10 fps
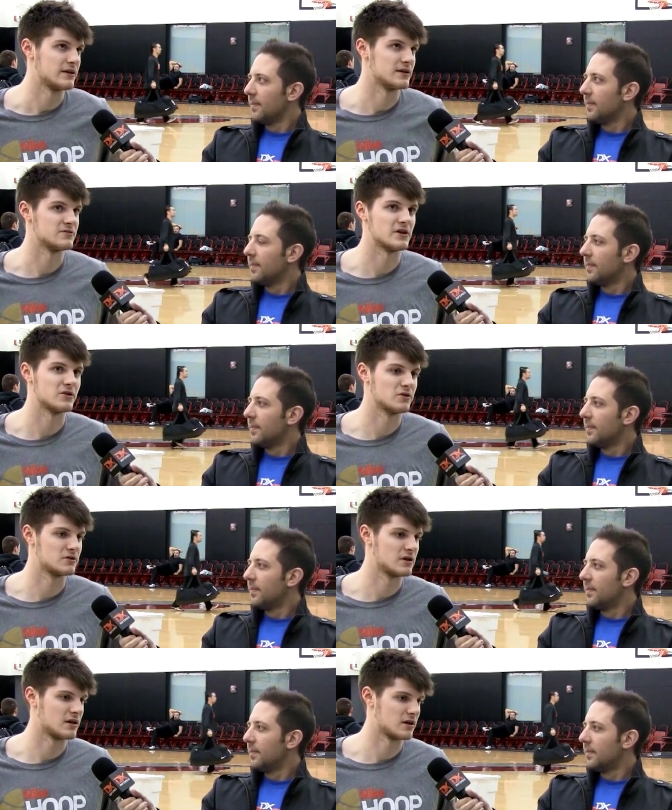Speaker 1: There's very
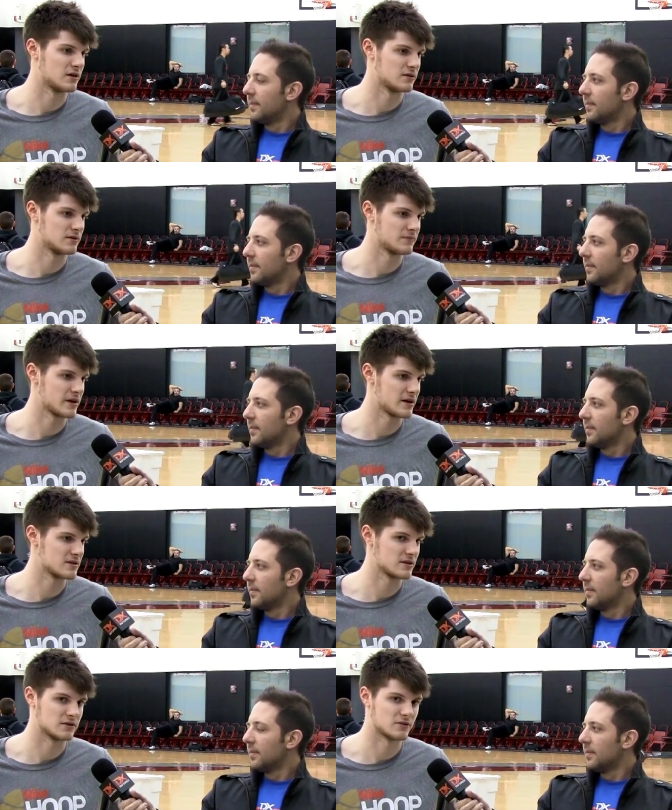good uh,
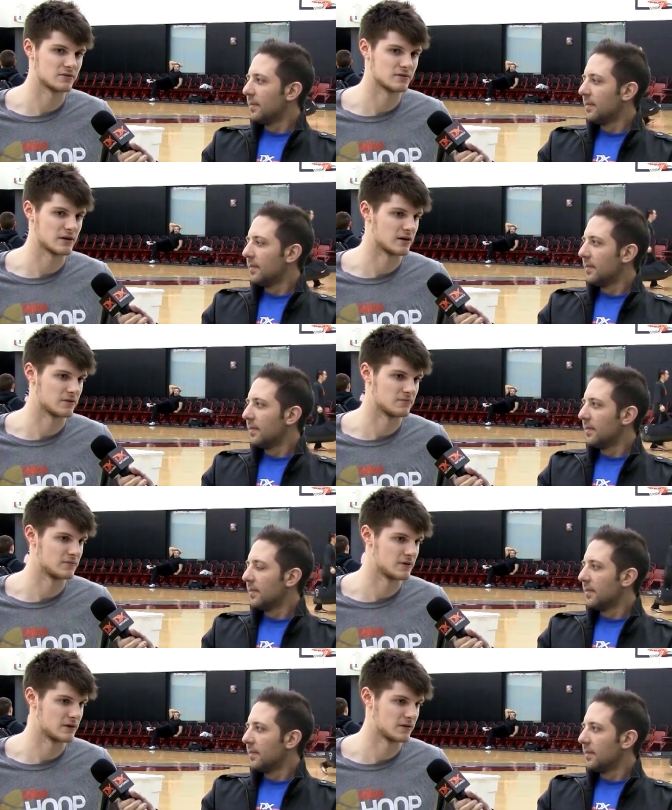players and uh,
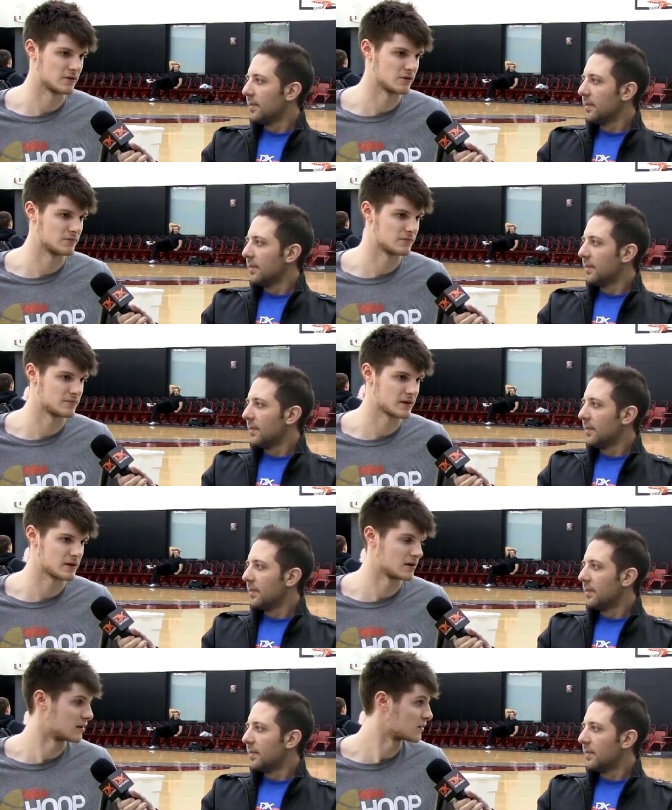very good
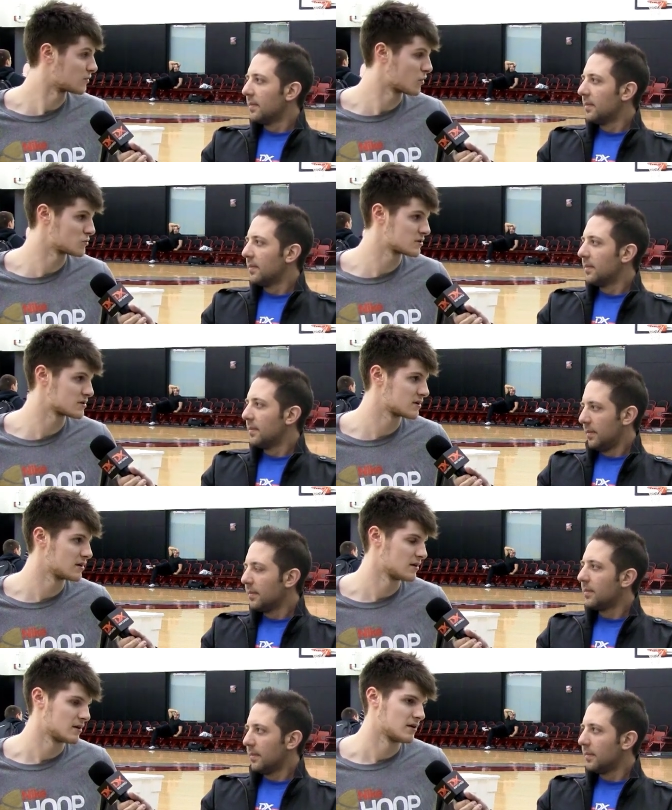uh, coaches.
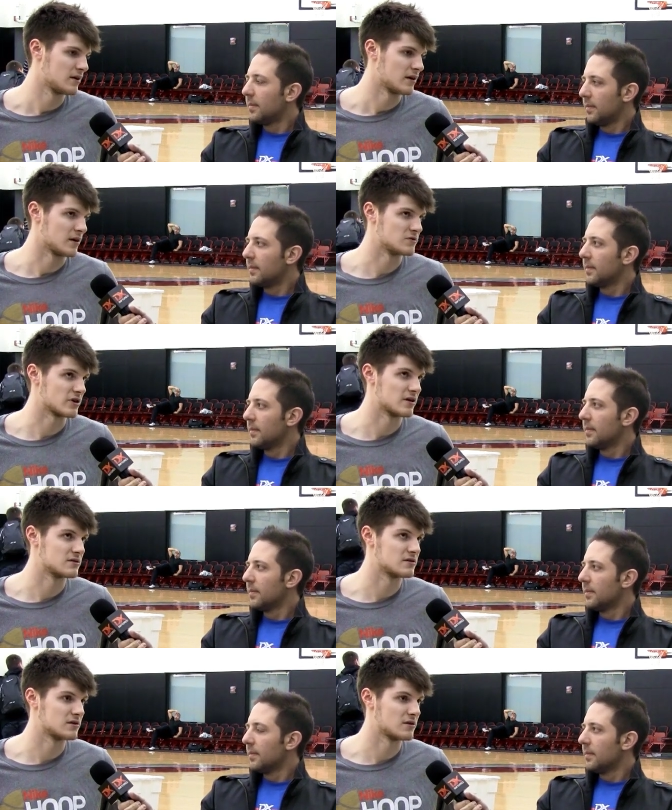I'm trying
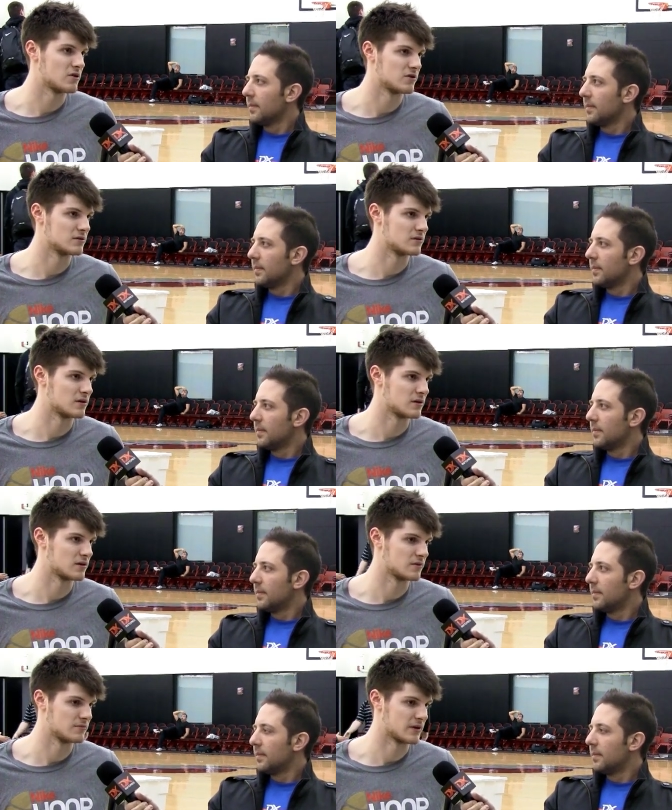to learn
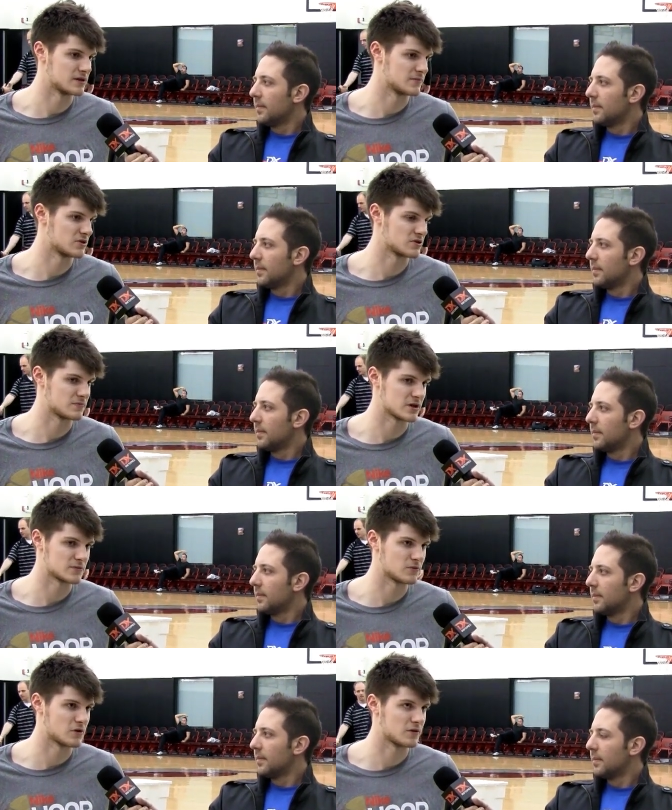as much as
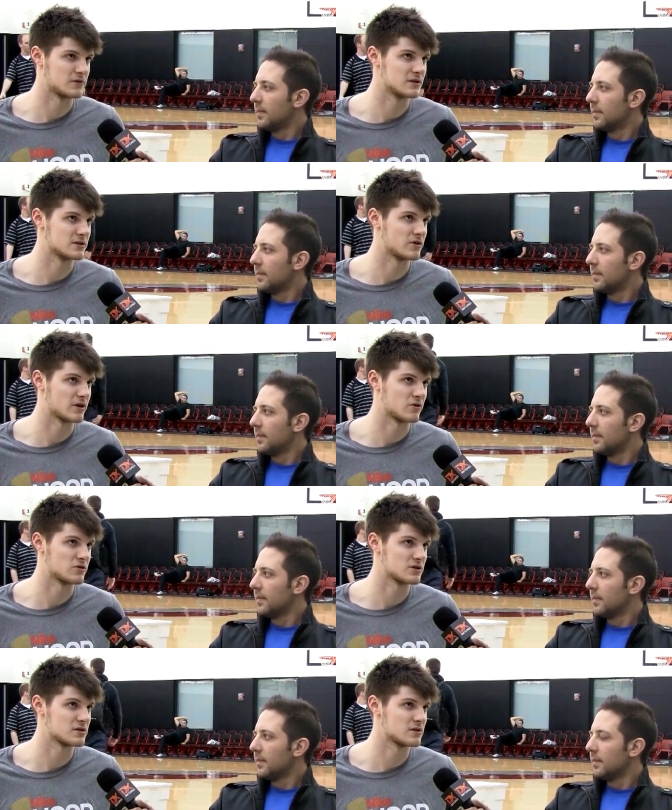possible of these great
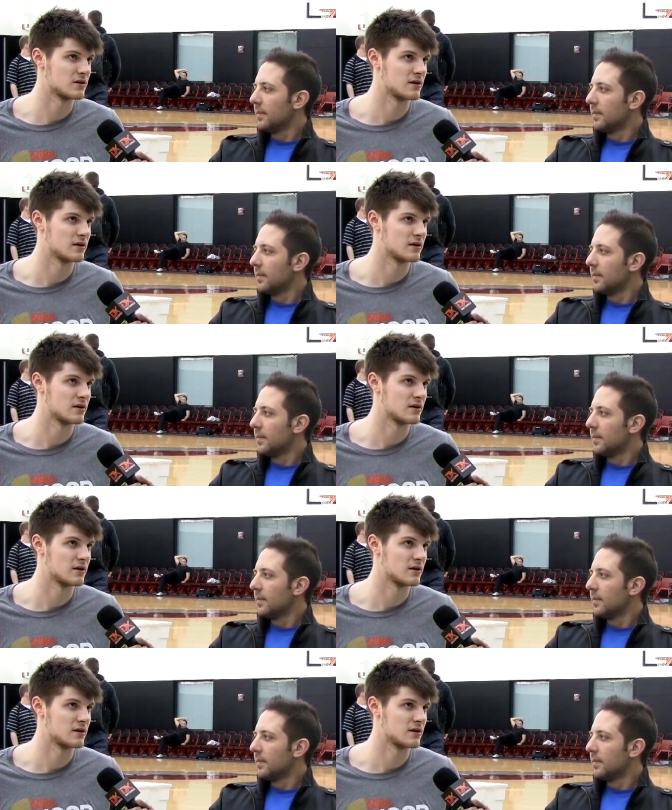coaches.